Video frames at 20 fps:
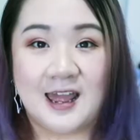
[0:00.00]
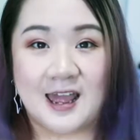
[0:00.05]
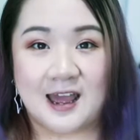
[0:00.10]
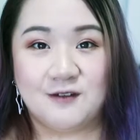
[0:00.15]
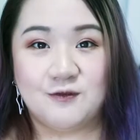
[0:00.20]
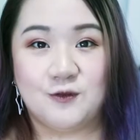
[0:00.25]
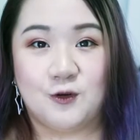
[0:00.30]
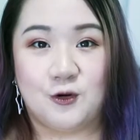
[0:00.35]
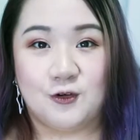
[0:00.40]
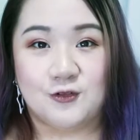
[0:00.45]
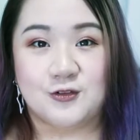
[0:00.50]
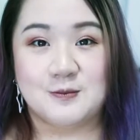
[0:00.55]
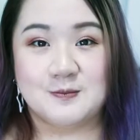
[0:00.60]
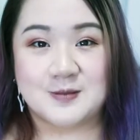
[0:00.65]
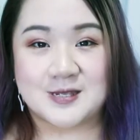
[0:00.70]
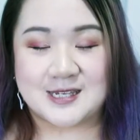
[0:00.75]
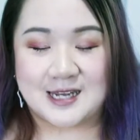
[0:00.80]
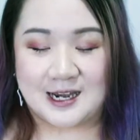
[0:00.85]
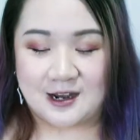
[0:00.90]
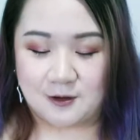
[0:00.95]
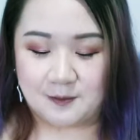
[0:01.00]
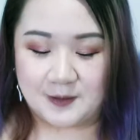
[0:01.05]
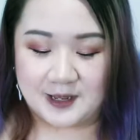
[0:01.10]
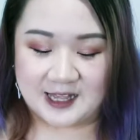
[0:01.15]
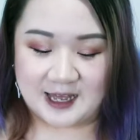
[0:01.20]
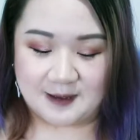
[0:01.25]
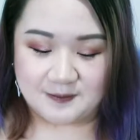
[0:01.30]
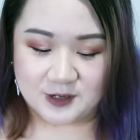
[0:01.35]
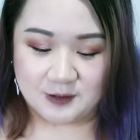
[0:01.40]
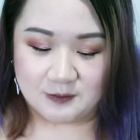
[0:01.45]
I have all of them sitting on my
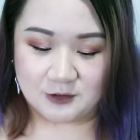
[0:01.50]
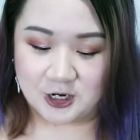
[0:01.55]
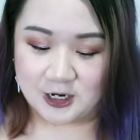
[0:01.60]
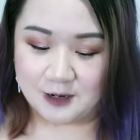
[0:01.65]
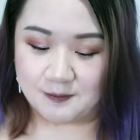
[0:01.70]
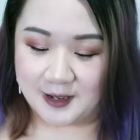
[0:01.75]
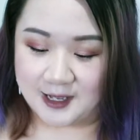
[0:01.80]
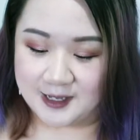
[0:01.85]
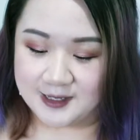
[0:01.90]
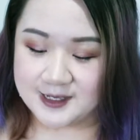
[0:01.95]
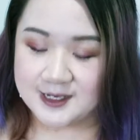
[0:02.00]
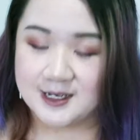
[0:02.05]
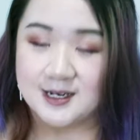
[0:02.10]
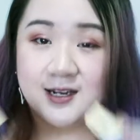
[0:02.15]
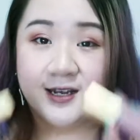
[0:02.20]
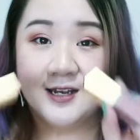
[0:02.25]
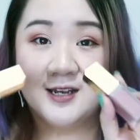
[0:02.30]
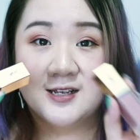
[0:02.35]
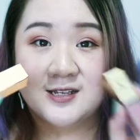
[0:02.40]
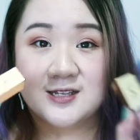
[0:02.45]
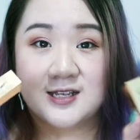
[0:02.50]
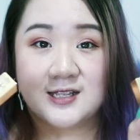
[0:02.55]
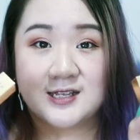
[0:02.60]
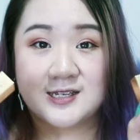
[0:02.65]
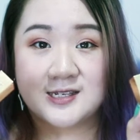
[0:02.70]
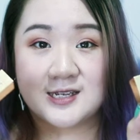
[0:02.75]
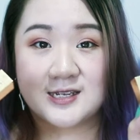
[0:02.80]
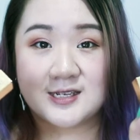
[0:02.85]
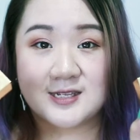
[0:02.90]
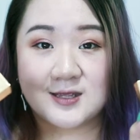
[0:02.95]
lap, so I'm trying to balance it. So
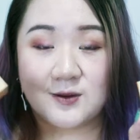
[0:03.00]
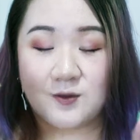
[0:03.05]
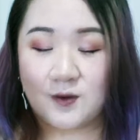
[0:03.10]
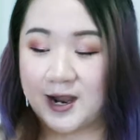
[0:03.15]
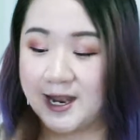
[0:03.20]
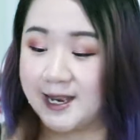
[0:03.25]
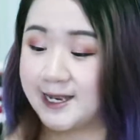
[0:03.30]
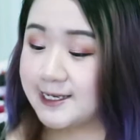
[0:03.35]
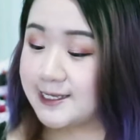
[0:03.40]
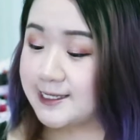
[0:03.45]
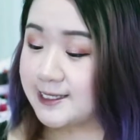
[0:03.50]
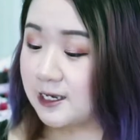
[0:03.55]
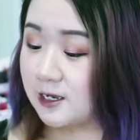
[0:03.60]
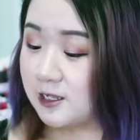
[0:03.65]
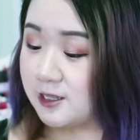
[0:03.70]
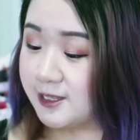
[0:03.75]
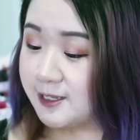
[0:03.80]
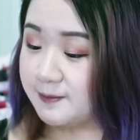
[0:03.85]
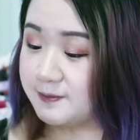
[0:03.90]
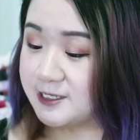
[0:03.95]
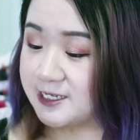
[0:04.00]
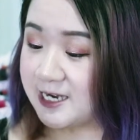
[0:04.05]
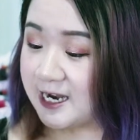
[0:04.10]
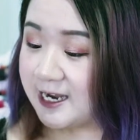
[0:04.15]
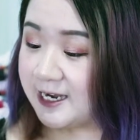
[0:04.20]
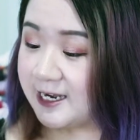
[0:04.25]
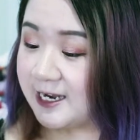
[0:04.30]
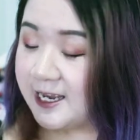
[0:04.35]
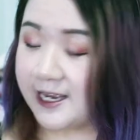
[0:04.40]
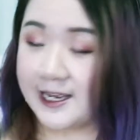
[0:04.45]
this is the YSL Lip
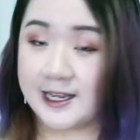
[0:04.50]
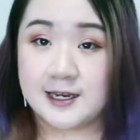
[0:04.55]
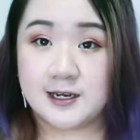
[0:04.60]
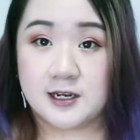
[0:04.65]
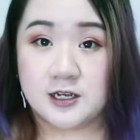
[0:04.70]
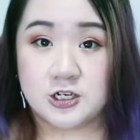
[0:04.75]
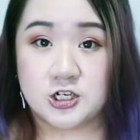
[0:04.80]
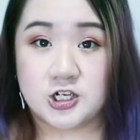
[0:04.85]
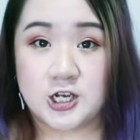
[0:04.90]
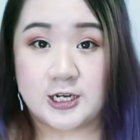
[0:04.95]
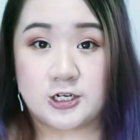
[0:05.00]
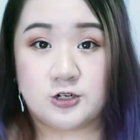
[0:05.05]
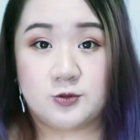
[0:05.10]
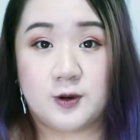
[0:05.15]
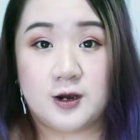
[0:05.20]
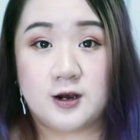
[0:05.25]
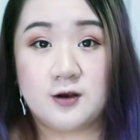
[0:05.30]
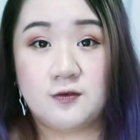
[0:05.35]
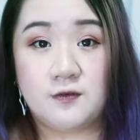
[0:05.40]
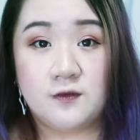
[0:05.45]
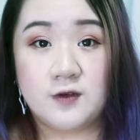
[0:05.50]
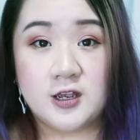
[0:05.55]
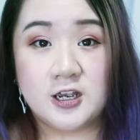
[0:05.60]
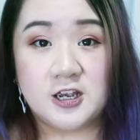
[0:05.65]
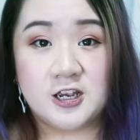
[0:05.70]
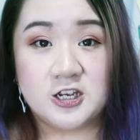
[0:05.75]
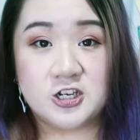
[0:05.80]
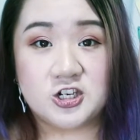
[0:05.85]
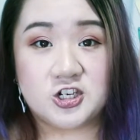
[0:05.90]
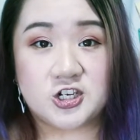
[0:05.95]
Stain in shade 12,
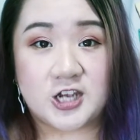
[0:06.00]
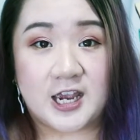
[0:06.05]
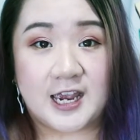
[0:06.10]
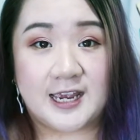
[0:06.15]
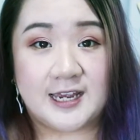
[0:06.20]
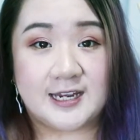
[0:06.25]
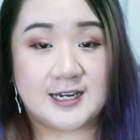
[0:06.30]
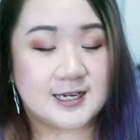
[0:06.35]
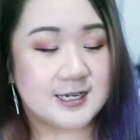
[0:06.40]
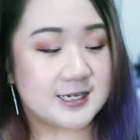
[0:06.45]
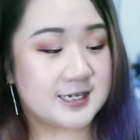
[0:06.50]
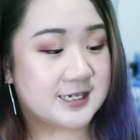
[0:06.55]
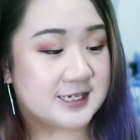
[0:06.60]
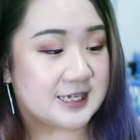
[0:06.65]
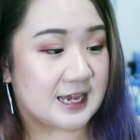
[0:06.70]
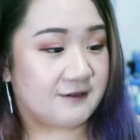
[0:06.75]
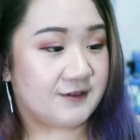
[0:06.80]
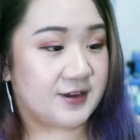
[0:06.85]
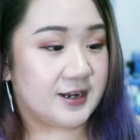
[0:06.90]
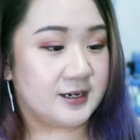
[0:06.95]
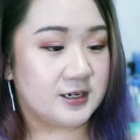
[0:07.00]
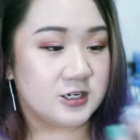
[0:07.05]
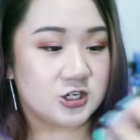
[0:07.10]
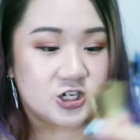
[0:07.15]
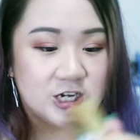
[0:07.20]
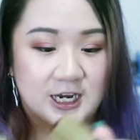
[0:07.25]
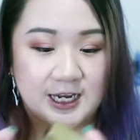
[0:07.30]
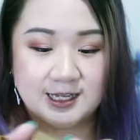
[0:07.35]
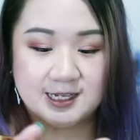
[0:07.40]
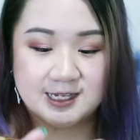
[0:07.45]
shade 7.
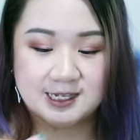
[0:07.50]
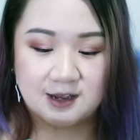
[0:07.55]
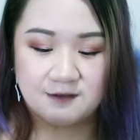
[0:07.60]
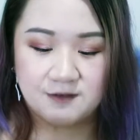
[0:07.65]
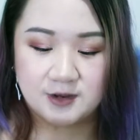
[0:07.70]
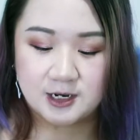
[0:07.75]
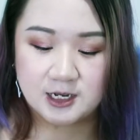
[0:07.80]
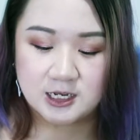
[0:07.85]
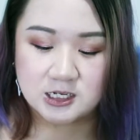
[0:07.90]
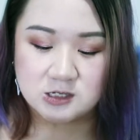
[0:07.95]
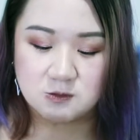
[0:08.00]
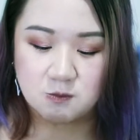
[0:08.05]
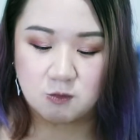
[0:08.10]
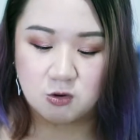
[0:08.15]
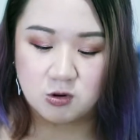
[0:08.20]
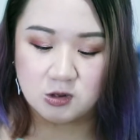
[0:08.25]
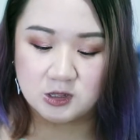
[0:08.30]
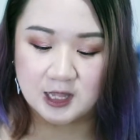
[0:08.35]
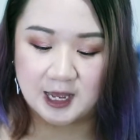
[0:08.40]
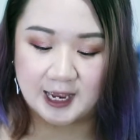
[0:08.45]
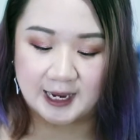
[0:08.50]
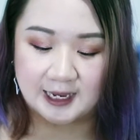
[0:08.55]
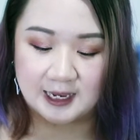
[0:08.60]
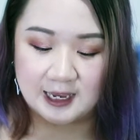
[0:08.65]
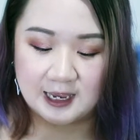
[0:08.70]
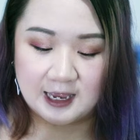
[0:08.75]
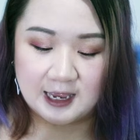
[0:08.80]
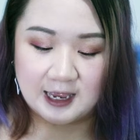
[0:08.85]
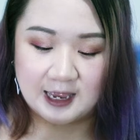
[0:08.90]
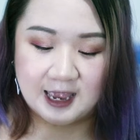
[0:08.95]
Shade 7 is more like
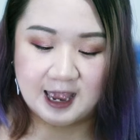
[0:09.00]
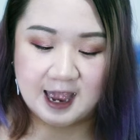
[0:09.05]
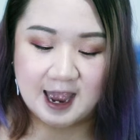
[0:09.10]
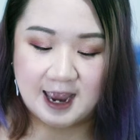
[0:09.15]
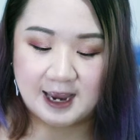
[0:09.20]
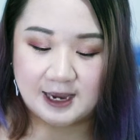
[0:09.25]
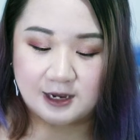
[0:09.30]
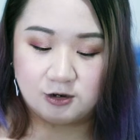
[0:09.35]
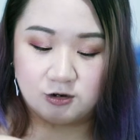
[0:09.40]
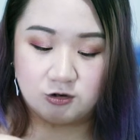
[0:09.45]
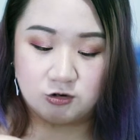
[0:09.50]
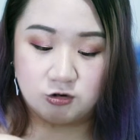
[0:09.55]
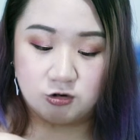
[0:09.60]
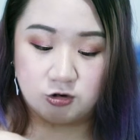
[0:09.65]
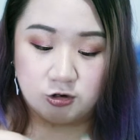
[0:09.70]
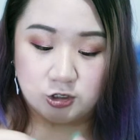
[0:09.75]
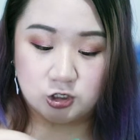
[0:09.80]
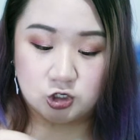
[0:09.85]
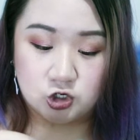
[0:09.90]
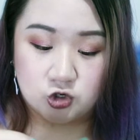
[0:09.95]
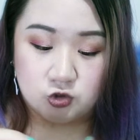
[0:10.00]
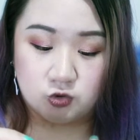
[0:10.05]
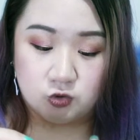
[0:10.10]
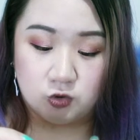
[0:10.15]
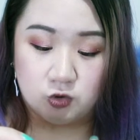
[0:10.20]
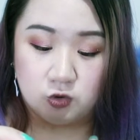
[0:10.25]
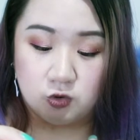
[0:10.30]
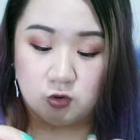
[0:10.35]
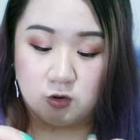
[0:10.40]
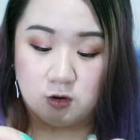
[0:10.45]
a
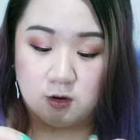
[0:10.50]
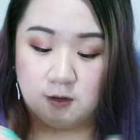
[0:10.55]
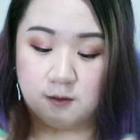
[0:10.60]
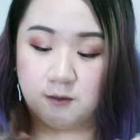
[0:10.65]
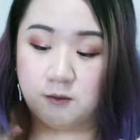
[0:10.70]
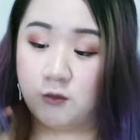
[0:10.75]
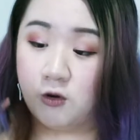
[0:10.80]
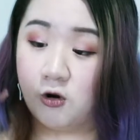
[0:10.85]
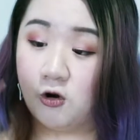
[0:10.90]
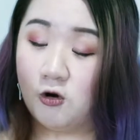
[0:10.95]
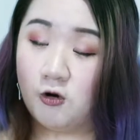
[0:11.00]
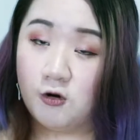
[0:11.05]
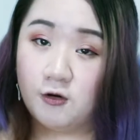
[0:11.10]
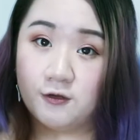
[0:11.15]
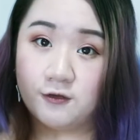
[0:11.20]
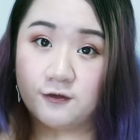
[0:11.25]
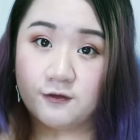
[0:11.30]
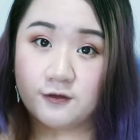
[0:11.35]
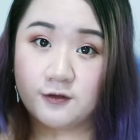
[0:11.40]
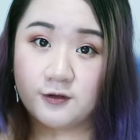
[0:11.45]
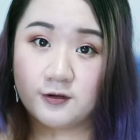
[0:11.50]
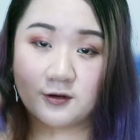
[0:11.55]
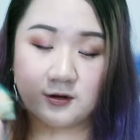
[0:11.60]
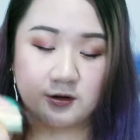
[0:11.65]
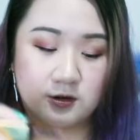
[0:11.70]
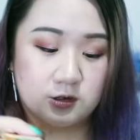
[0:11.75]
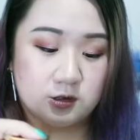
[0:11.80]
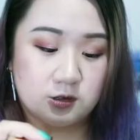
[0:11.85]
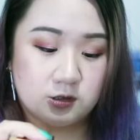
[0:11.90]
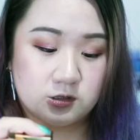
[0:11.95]
neutral mauve
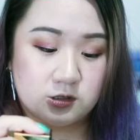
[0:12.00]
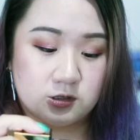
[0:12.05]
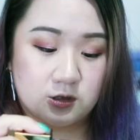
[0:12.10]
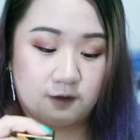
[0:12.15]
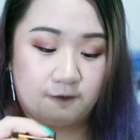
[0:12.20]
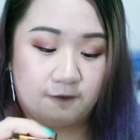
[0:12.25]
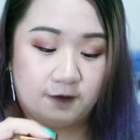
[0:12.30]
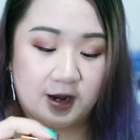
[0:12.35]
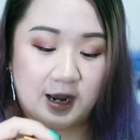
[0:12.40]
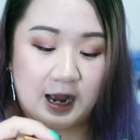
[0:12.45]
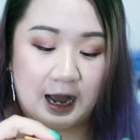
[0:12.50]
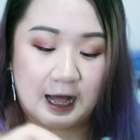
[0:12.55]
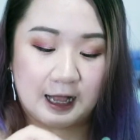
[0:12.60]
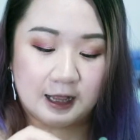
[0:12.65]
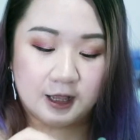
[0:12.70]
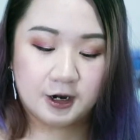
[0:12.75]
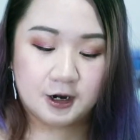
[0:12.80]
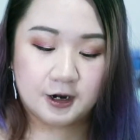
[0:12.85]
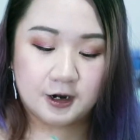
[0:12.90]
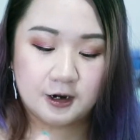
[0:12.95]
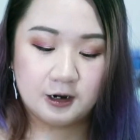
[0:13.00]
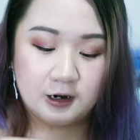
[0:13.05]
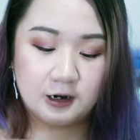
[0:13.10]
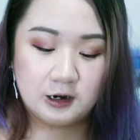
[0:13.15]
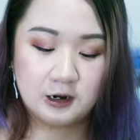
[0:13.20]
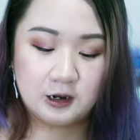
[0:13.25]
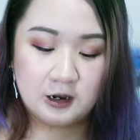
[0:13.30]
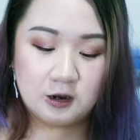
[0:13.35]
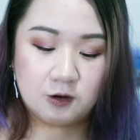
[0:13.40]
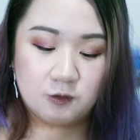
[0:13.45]
sort of color,
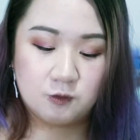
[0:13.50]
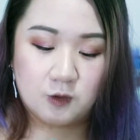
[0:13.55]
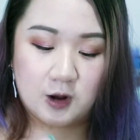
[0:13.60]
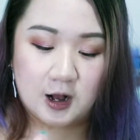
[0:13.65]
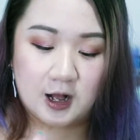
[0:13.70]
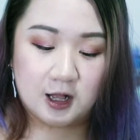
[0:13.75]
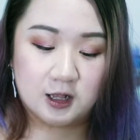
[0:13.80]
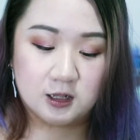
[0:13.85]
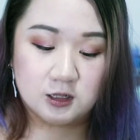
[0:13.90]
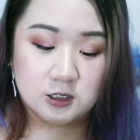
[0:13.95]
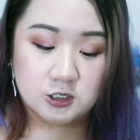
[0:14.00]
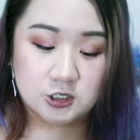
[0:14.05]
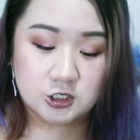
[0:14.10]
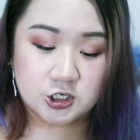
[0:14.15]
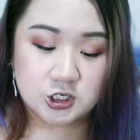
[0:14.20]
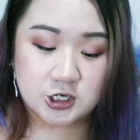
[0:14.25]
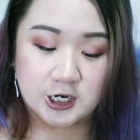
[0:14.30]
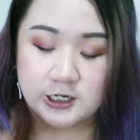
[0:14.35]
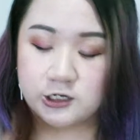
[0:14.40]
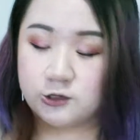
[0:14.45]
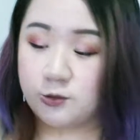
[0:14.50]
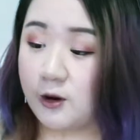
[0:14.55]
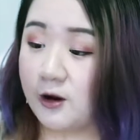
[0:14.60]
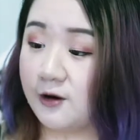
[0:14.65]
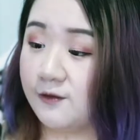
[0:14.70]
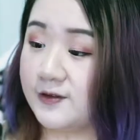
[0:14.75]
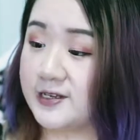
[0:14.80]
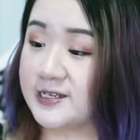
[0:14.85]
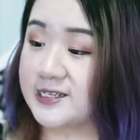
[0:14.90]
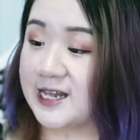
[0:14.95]
while shade
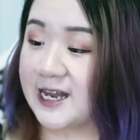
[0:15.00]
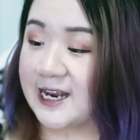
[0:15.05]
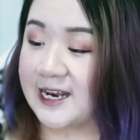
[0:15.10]
12 is